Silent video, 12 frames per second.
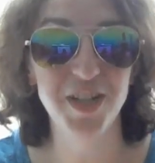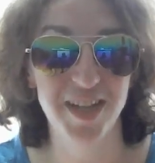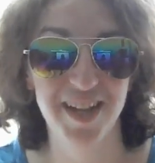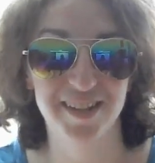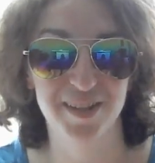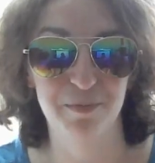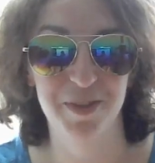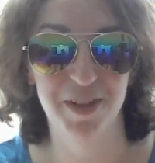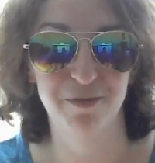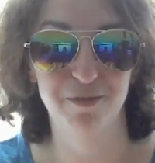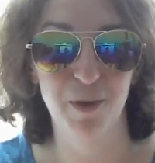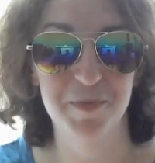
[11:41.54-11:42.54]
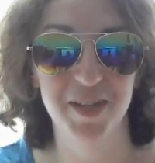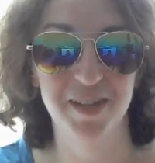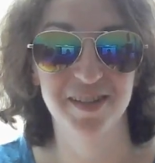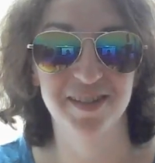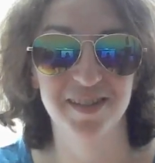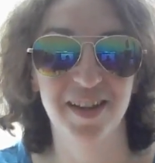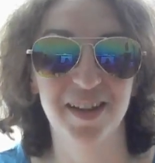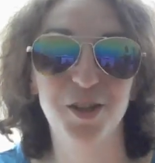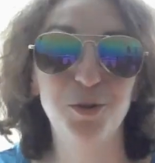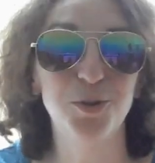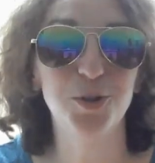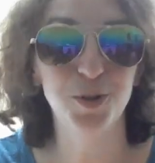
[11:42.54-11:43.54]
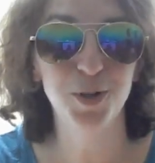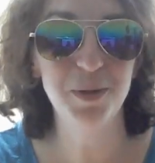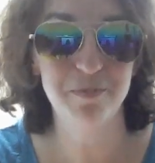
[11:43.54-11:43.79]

take something from this and you could